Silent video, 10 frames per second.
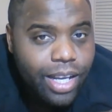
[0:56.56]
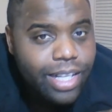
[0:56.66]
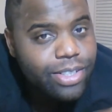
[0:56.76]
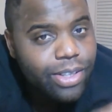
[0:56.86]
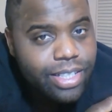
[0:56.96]

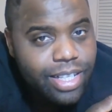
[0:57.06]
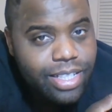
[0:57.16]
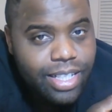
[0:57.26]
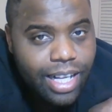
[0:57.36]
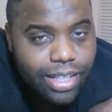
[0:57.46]
and it's only
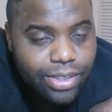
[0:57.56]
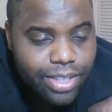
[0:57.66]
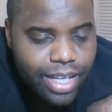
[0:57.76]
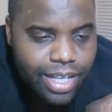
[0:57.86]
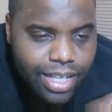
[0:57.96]
sixty
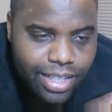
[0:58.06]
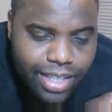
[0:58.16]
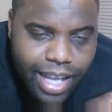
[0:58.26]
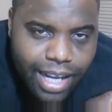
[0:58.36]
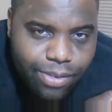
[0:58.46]
dollars.
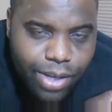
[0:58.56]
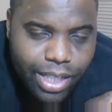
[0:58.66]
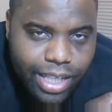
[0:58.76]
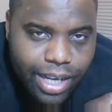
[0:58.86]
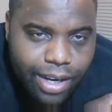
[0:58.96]
That
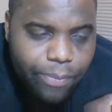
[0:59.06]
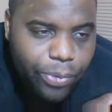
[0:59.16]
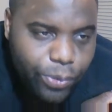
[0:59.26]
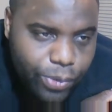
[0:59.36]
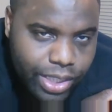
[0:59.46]
right there
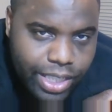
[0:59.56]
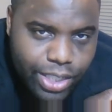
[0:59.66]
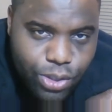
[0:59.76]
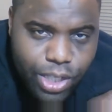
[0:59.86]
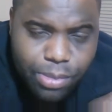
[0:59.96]

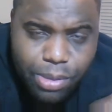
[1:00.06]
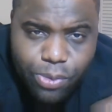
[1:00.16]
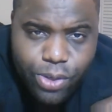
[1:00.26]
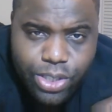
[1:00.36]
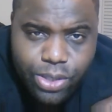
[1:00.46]
really intrigued me
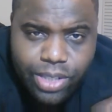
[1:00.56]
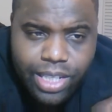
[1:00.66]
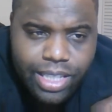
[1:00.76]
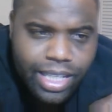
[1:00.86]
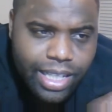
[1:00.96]
more so than
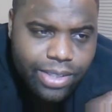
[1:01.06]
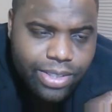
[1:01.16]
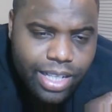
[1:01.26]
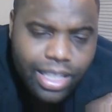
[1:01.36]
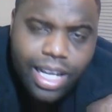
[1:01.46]
anything
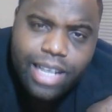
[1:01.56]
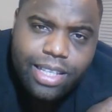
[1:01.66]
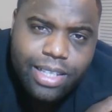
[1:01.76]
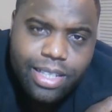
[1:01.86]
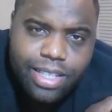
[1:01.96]
else. A lot
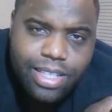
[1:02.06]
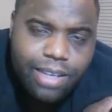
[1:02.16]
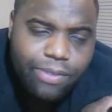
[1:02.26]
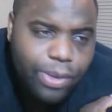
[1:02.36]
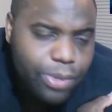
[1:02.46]
of the, the
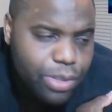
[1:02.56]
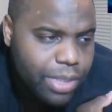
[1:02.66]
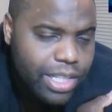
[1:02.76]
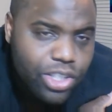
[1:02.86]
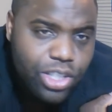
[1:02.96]
stuff that was
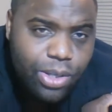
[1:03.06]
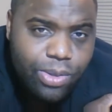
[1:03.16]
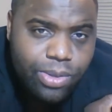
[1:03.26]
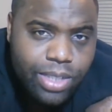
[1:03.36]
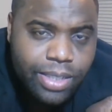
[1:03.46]
being
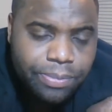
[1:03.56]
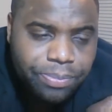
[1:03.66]
shown